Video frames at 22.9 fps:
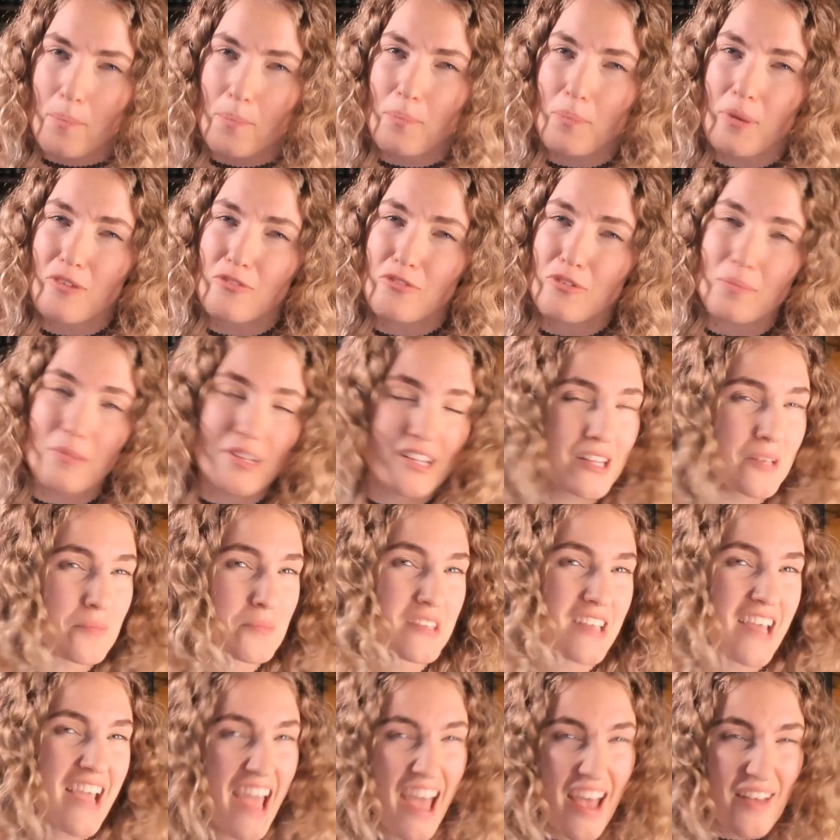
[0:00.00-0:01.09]
But from the clips
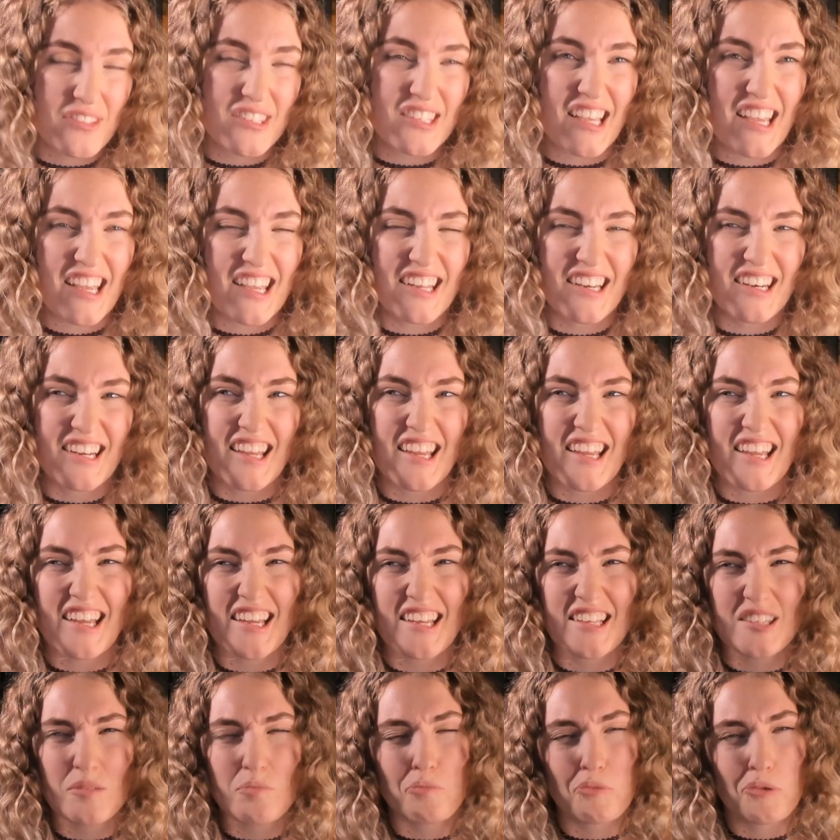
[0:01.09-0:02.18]
I have seen,
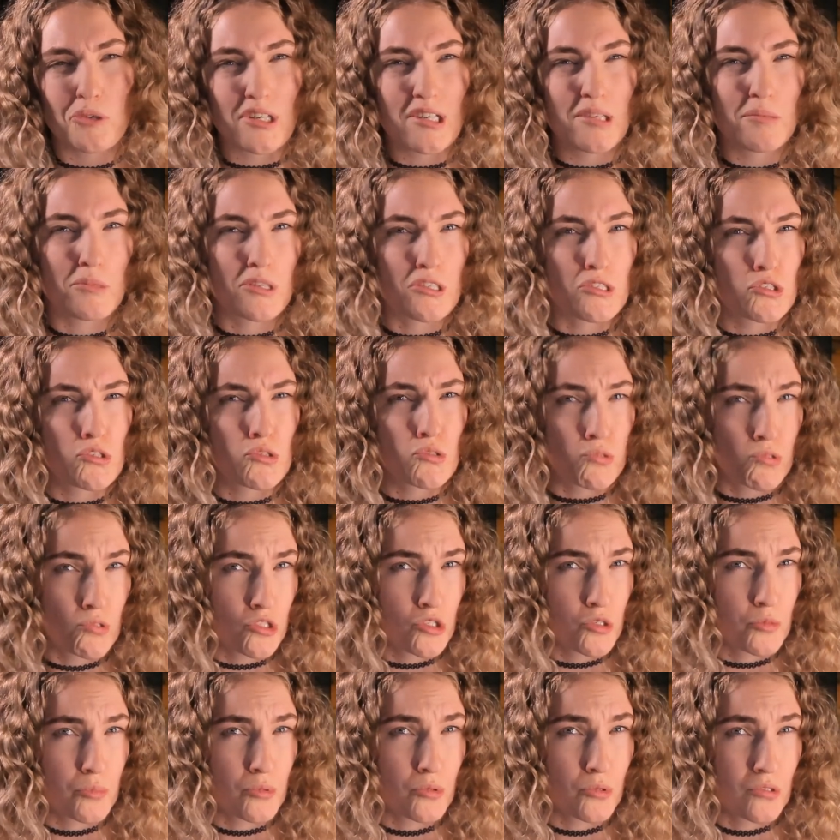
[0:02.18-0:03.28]
it's pretty much
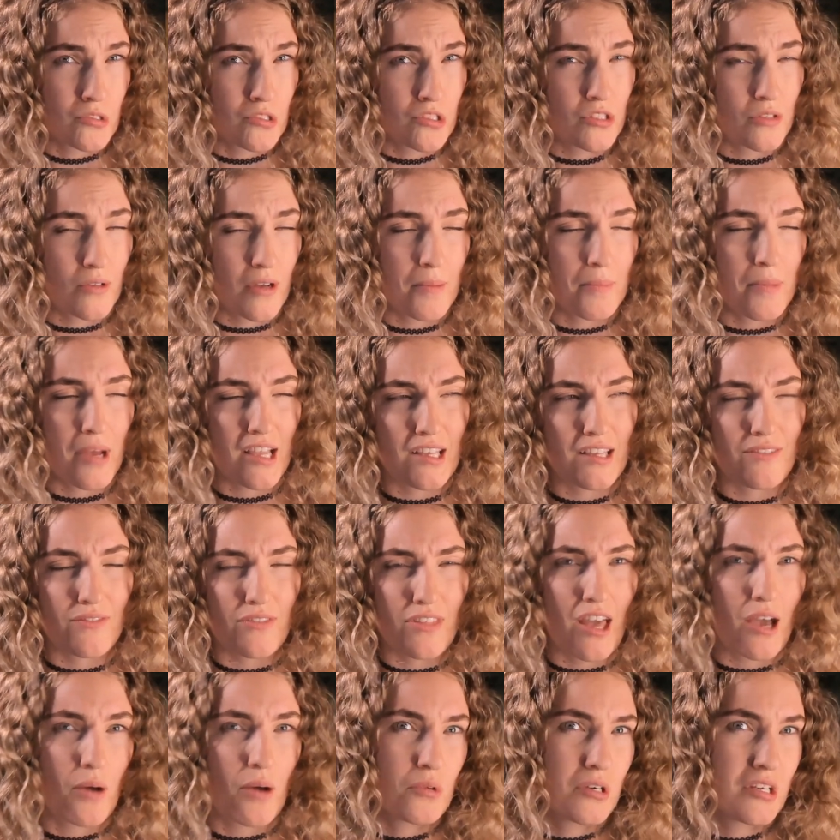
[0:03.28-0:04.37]
torture porn, so I might give
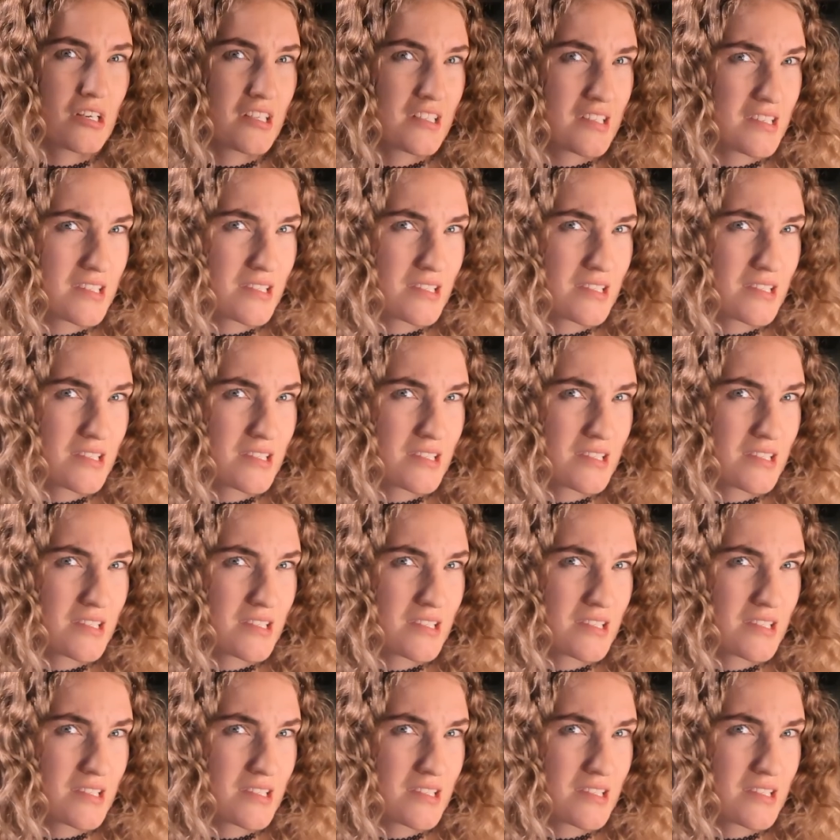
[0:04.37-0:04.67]
that one a